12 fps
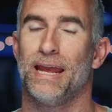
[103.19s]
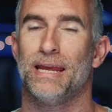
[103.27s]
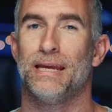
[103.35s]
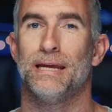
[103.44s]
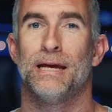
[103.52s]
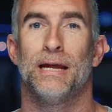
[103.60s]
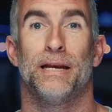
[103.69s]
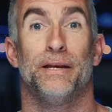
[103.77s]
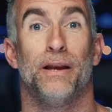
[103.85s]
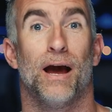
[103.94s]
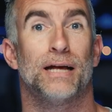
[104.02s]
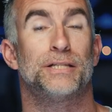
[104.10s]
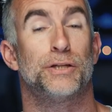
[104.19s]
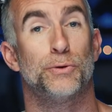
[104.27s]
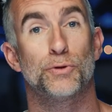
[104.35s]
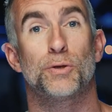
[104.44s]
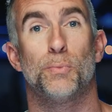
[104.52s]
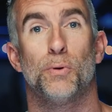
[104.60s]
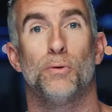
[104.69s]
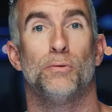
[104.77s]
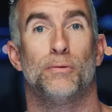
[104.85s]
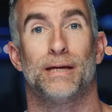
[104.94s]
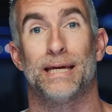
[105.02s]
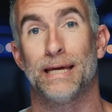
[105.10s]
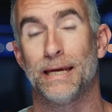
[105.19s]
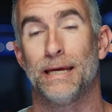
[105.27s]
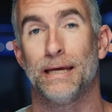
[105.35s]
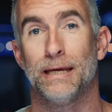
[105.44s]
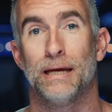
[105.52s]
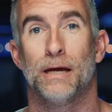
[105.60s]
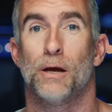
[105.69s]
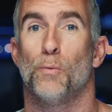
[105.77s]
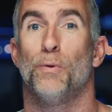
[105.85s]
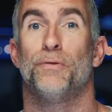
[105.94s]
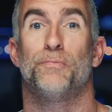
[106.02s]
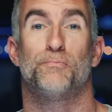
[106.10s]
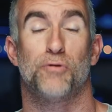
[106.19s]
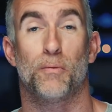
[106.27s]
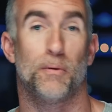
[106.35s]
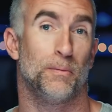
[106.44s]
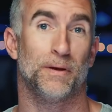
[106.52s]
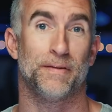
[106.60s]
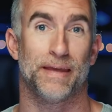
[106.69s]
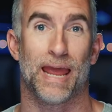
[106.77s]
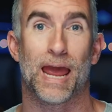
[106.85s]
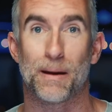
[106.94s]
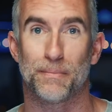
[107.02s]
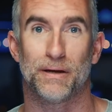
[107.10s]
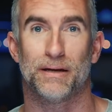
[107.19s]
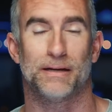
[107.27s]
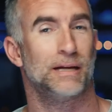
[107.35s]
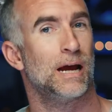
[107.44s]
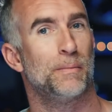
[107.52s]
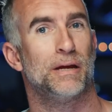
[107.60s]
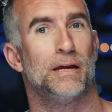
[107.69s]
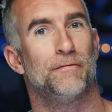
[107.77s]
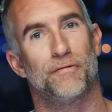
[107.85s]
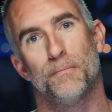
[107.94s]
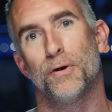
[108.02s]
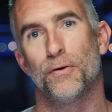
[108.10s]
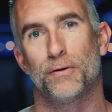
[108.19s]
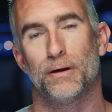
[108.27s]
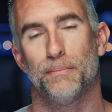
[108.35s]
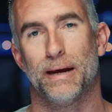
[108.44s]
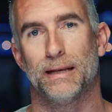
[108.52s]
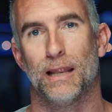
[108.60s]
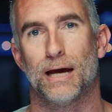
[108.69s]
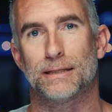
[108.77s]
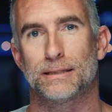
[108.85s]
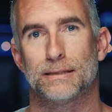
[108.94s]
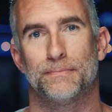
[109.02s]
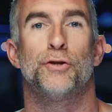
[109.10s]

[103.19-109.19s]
a nice usable key with probably the ambient coming in from your main lights.